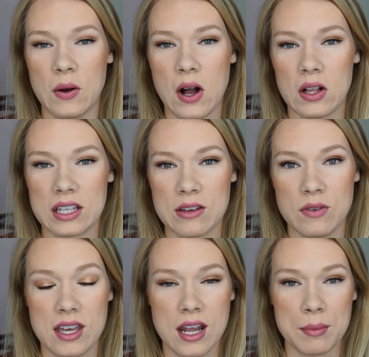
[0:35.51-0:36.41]
I'll
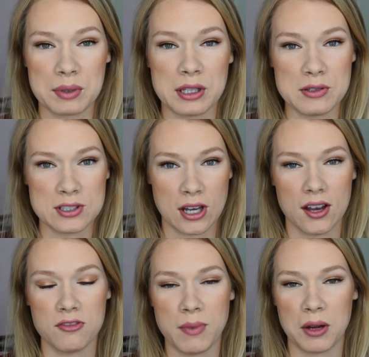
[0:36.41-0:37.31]
give an up-close
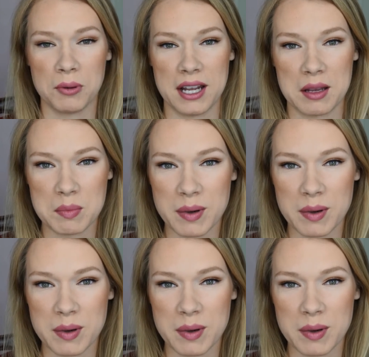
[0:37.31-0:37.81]
shot of my ring,